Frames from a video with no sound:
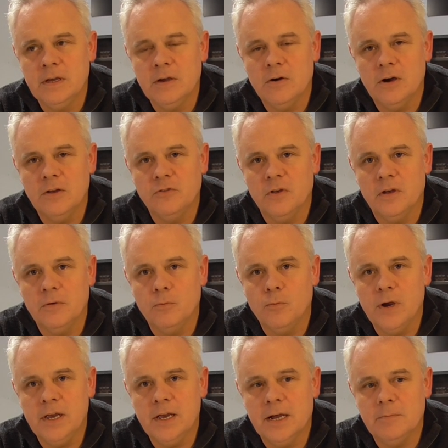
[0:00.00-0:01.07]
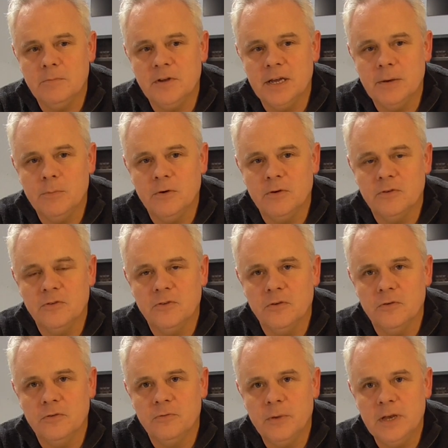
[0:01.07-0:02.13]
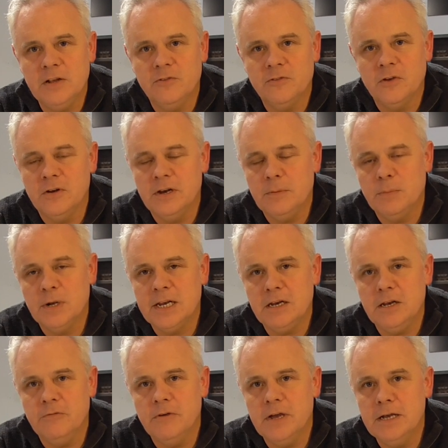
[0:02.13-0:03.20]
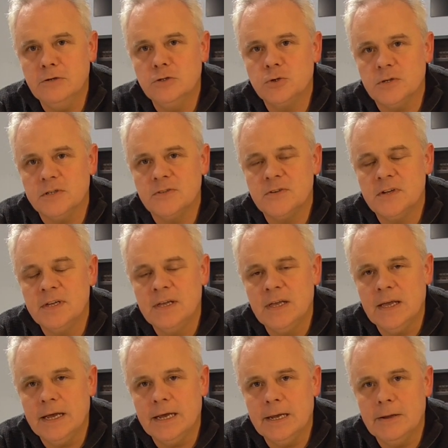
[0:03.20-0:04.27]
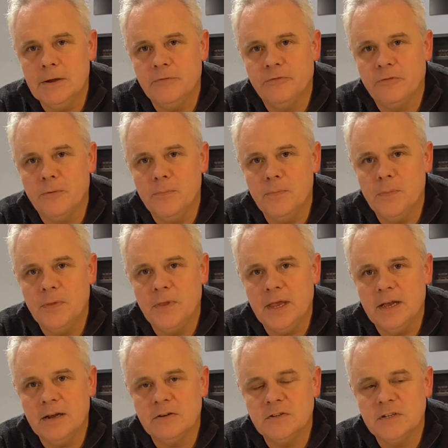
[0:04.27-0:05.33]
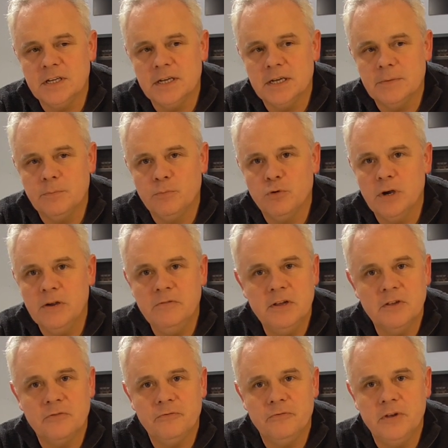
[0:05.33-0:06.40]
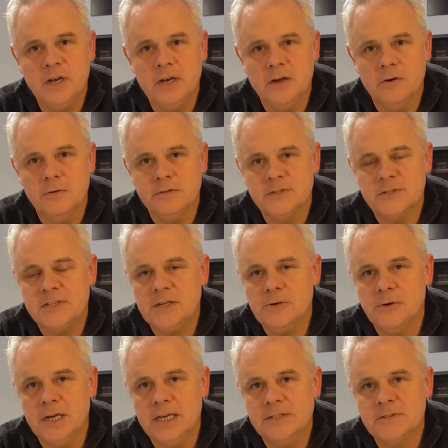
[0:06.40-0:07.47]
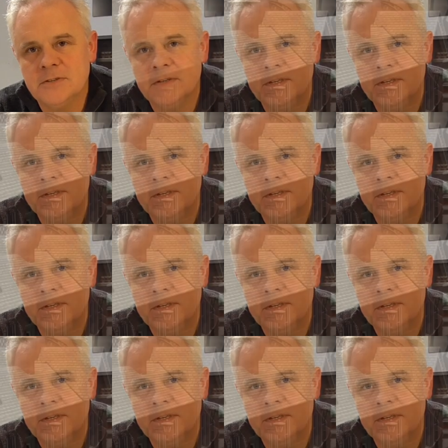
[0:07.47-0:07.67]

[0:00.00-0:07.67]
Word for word: guys a wee update because there's been certainly plenty of interest uh, from that uh, previous video series.